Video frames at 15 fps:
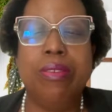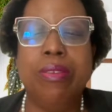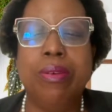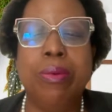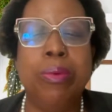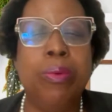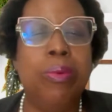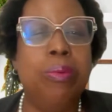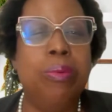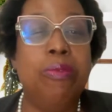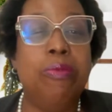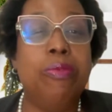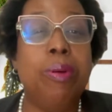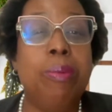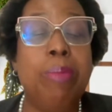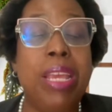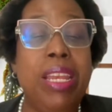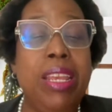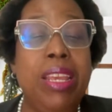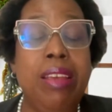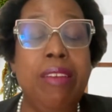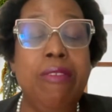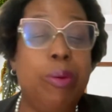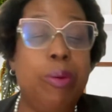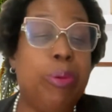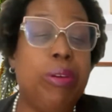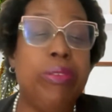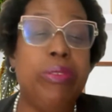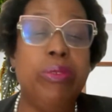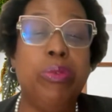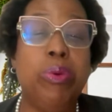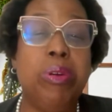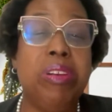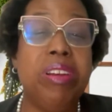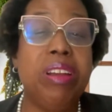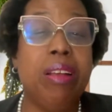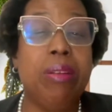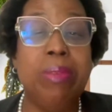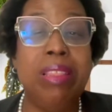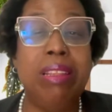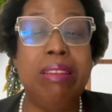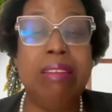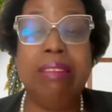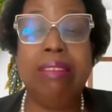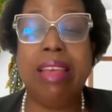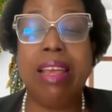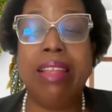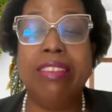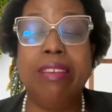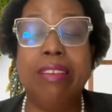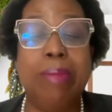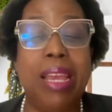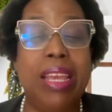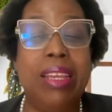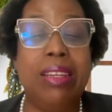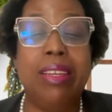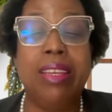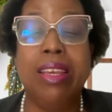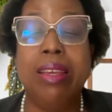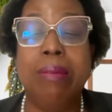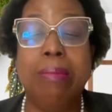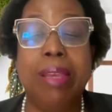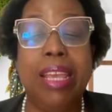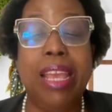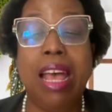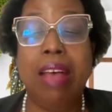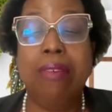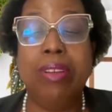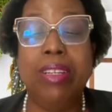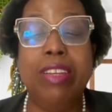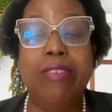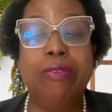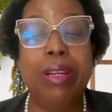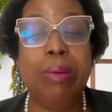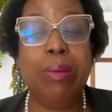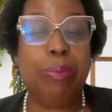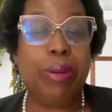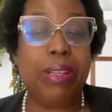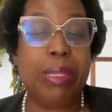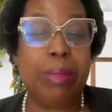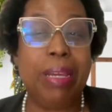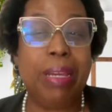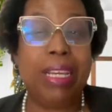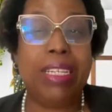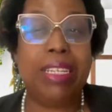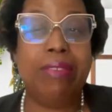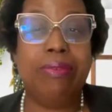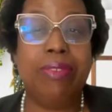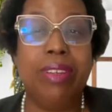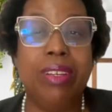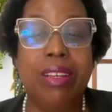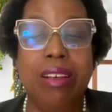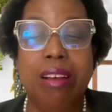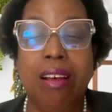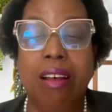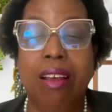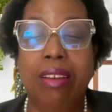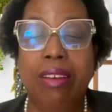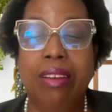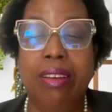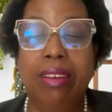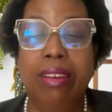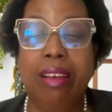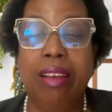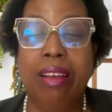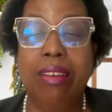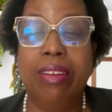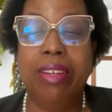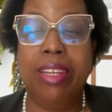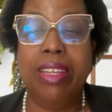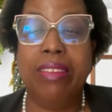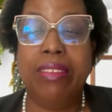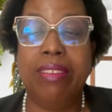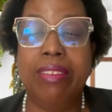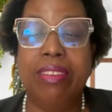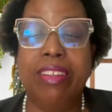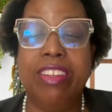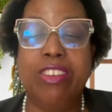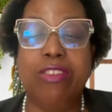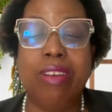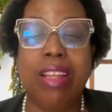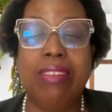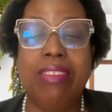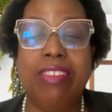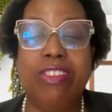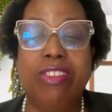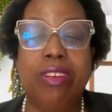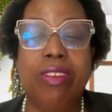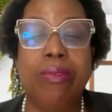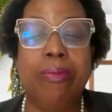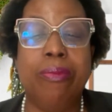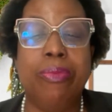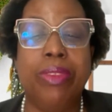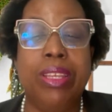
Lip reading: So for persons who are not within the science of mind, may have a different perspective on this transition.